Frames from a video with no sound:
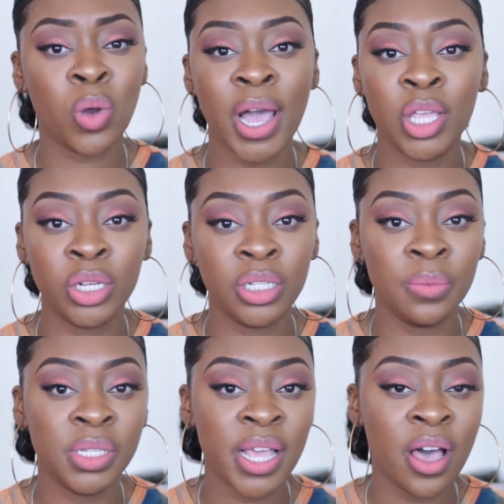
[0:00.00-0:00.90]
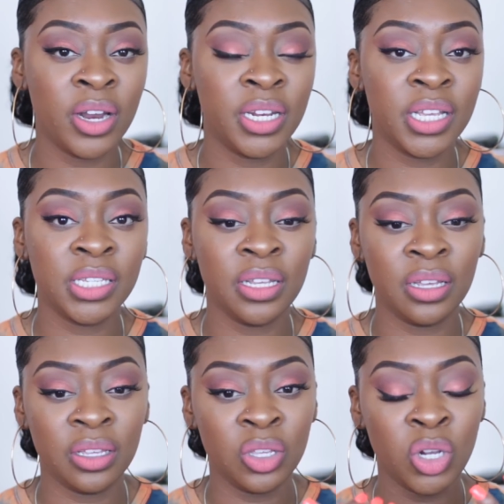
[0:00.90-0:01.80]
dry your lips out. It
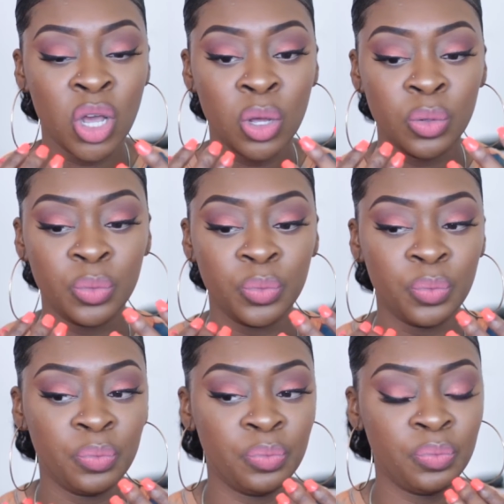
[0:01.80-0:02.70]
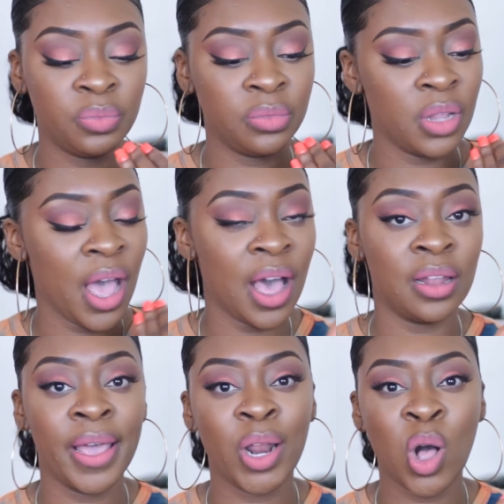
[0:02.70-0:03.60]
doesn't, you know,
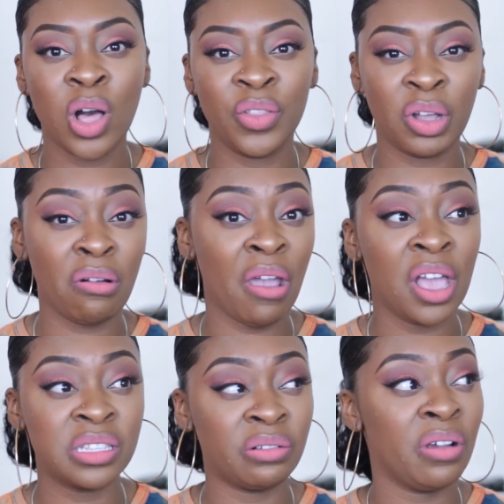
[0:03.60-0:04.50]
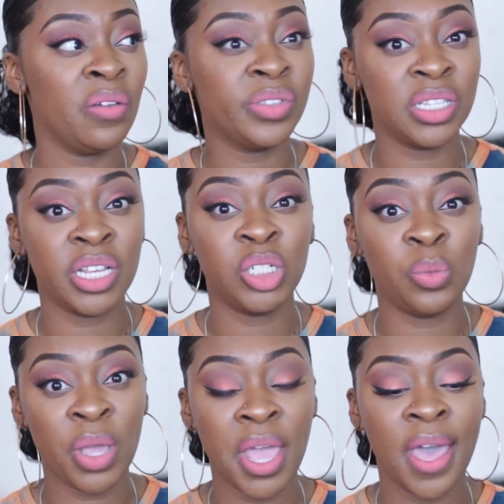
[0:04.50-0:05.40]
highlight all the cracks and crevices that
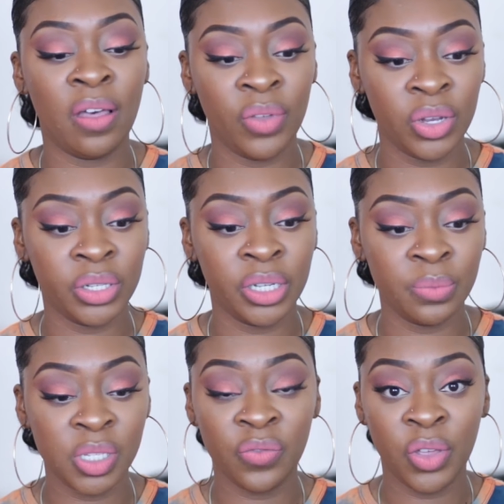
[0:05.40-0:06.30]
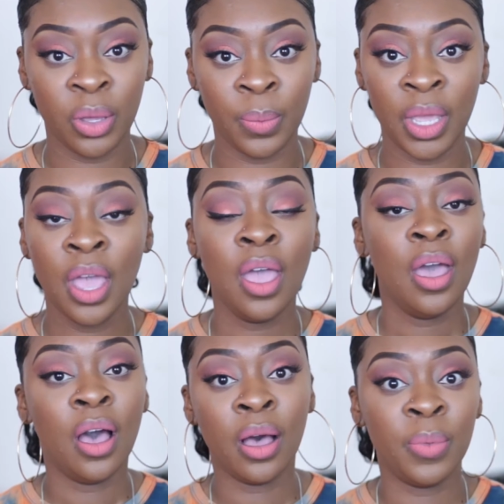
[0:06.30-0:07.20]
you may have in your lips, you feel me?
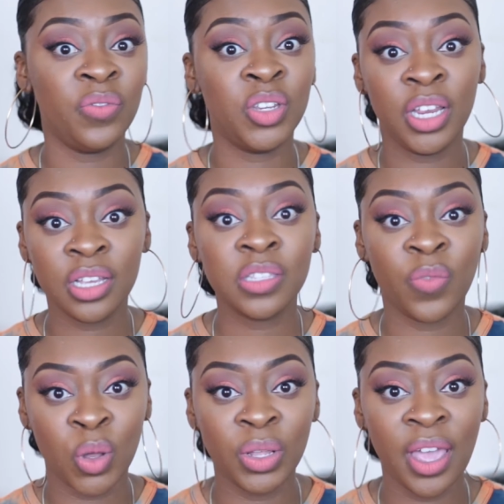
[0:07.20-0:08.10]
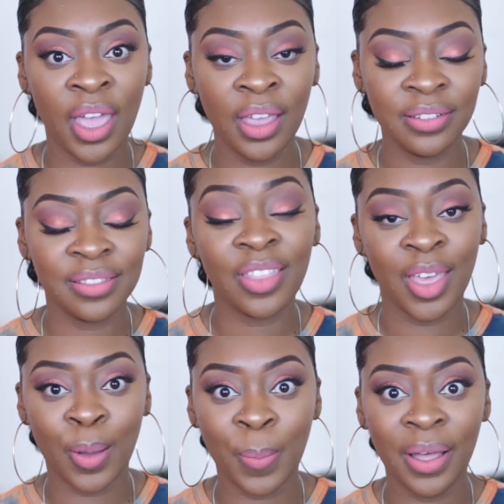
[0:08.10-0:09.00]
Um, if you didn't exfoliate
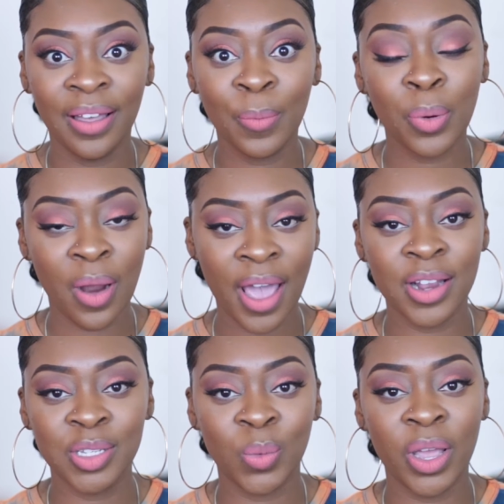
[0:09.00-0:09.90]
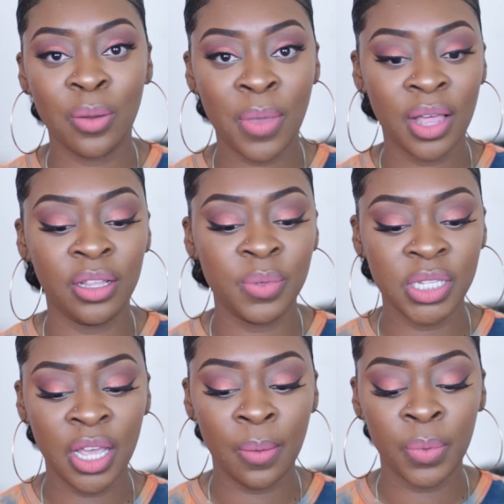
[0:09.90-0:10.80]
them prior to wearing a matte
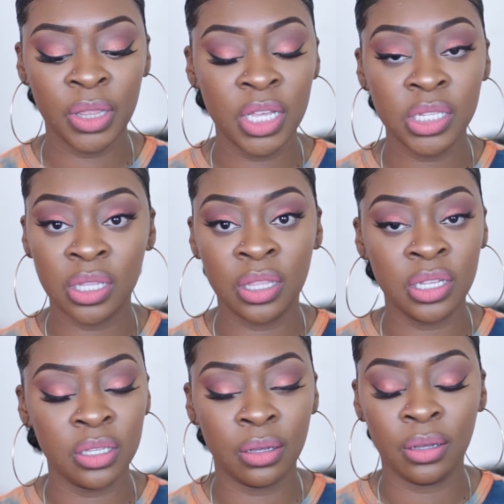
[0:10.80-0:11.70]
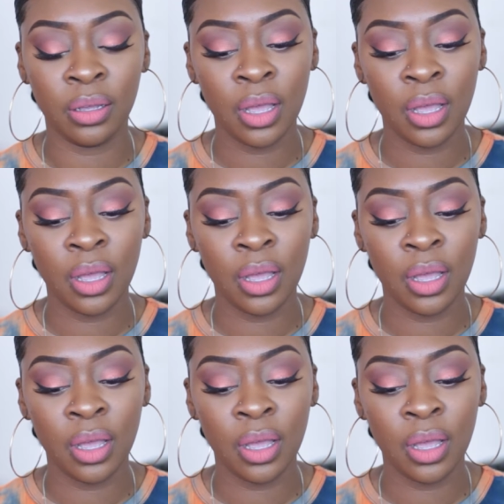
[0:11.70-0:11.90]
lipstick. But this, the ugh,